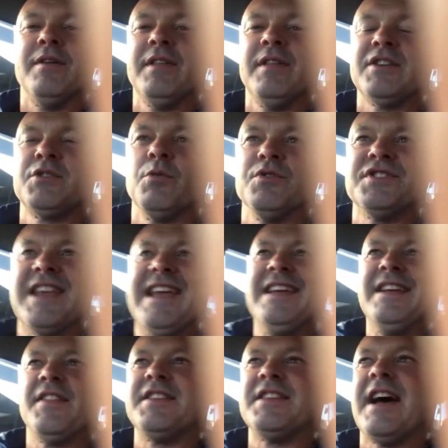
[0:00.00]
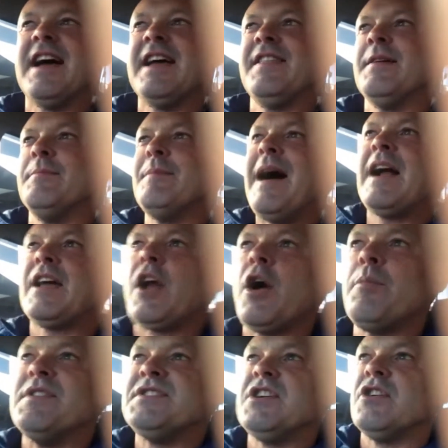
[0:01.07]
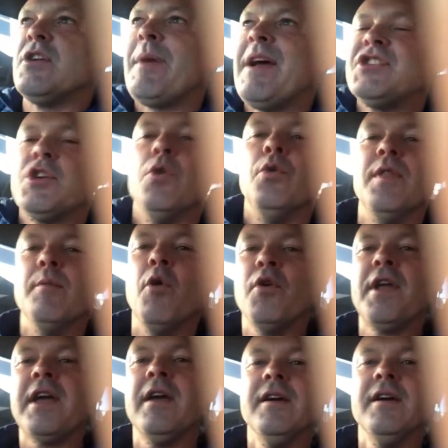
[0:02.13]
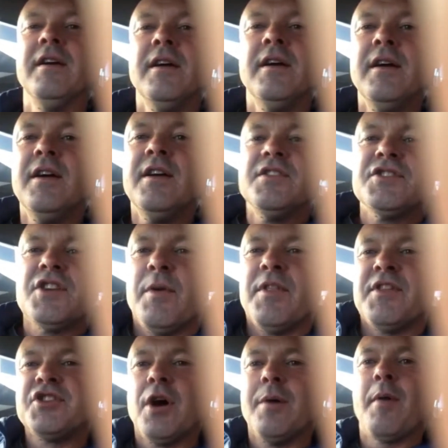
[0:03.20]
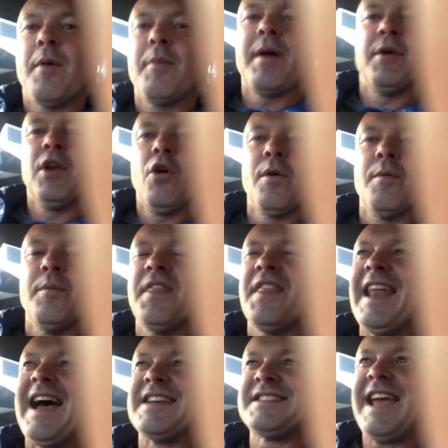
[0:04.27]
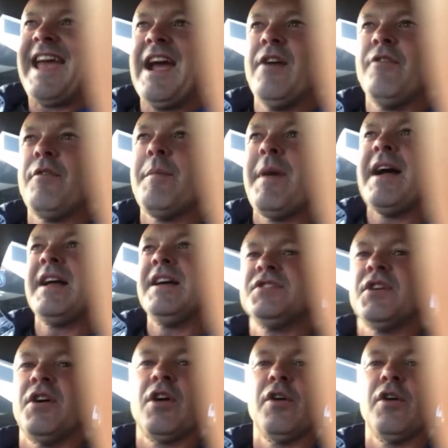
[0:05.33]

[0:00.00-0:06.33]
towards the end of the day. The market opens here at about 2 a.m. So by the time I'm coming along, I'm in the last hour of the market. So I go